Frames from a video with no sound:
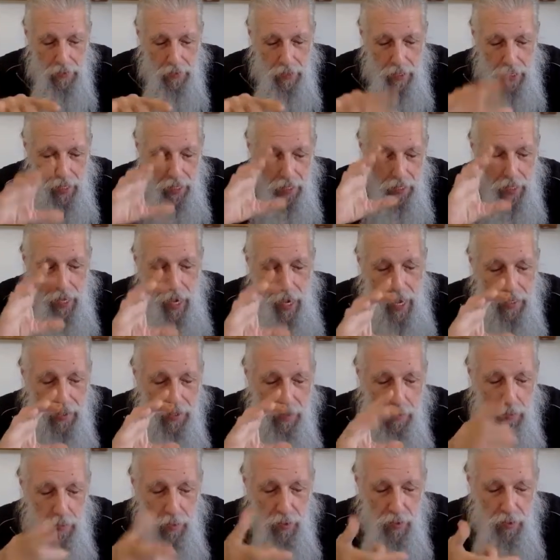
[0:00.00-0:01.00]

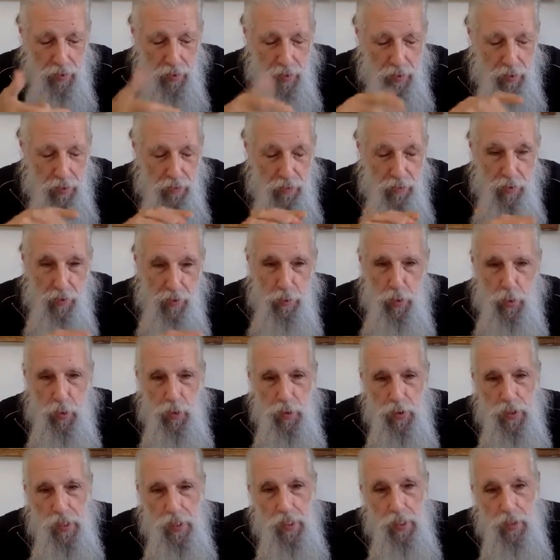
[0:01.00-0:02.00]
Ekatma sarva
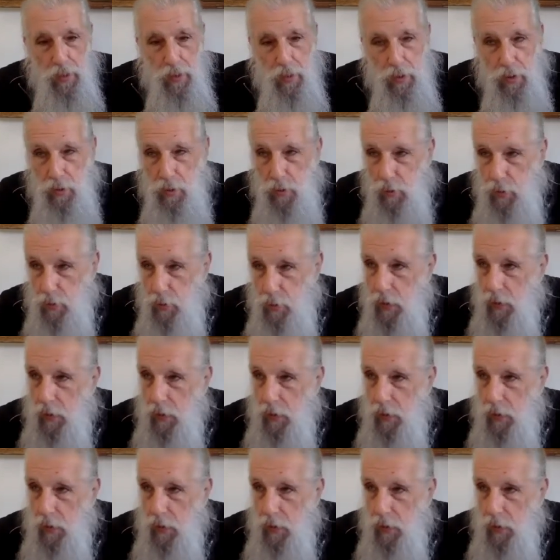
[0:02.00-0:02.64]
bhuteshu.